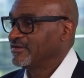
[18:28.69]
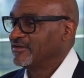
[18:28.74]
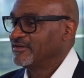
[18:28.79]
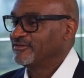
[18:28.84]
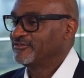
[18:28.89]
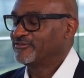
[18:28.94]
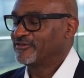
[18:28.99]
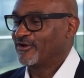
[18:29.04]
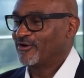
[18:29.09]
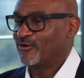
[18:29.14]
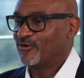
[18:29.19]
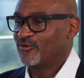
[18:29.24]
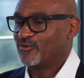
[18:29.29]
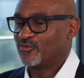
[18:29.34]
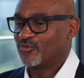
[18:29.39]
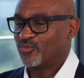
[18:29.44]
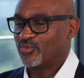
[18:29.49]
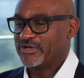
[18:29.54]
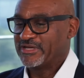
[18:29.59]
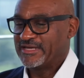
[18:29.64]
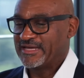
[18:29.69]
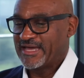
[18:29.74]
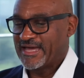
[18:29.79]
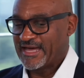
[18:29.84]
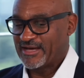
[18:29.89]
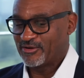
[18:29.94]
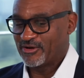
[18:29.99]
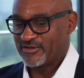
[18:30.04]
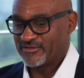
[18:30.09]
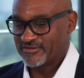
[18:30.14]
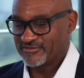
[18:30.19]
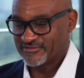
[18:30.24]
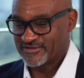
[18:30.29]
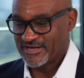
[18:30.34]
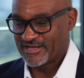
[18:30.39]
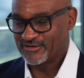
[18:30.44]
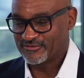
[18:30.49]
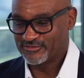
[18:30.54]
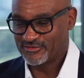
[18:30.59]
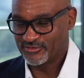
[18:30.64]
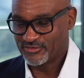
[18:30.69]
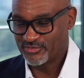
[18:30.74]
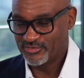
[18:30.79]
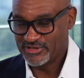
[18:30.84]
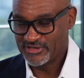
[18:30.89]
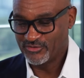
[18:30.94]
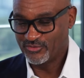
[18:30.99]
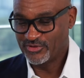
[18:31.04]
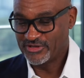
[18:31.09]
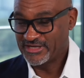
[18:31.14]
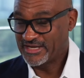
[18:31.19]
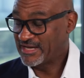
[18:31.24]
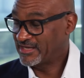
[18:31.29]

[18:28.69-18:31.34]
so we act on the scholarship committee. We